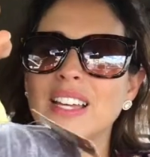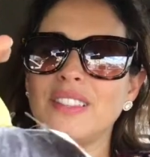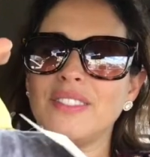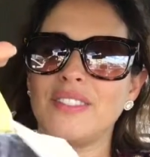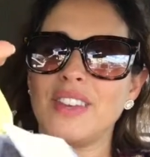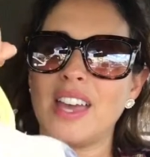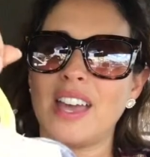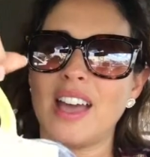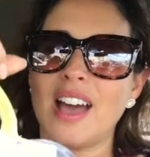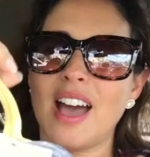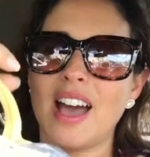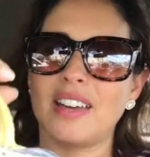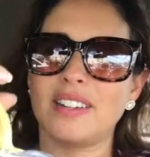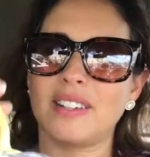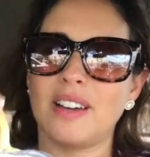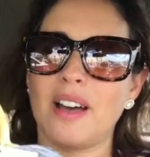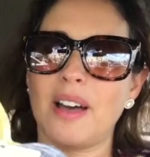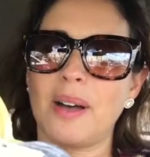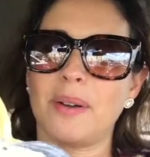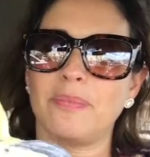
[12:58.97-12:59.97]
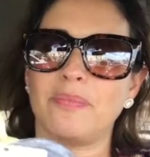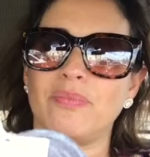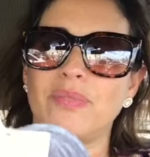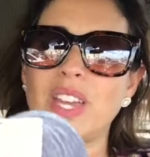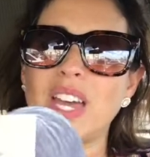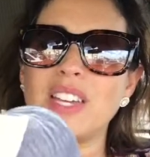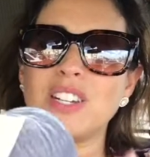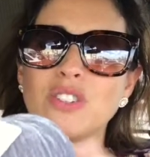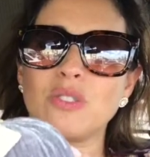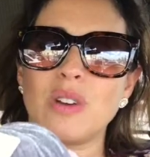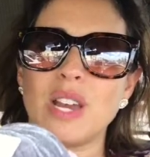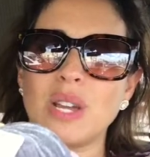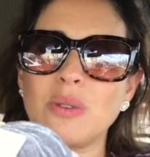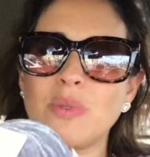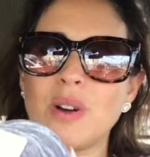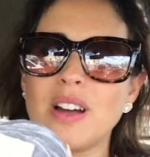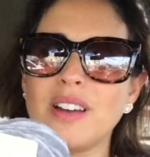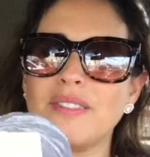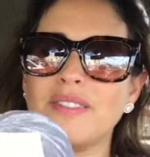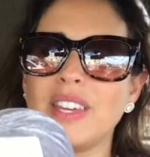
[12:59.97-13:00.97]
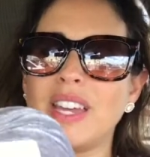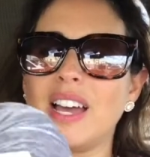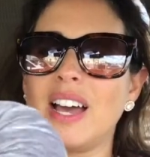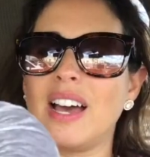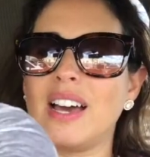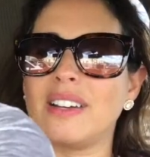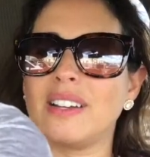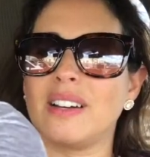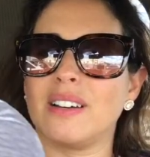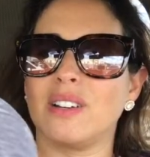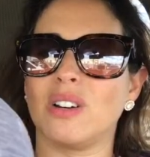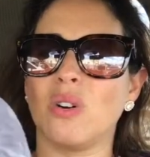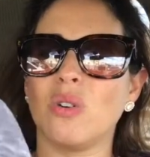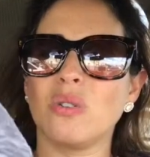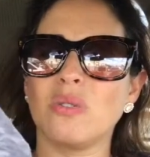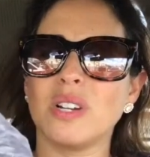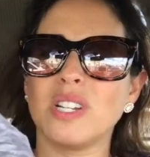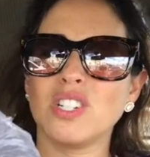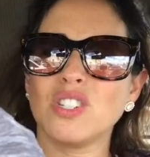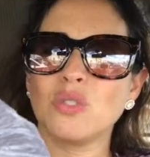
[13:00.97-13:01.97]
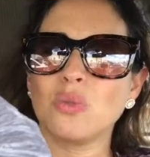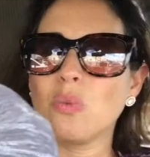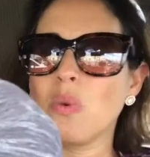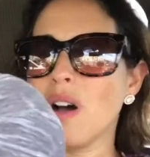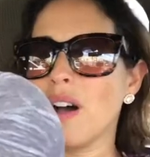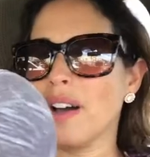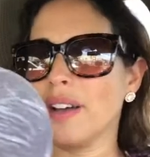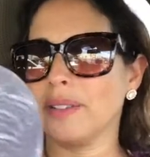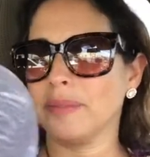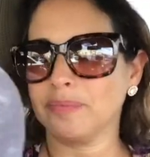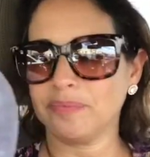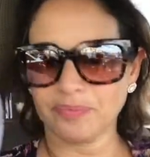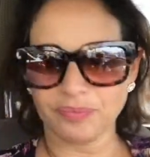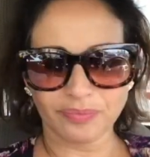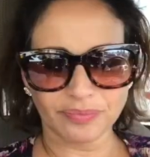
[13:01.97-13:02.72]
They had a gray one, they had a orange one.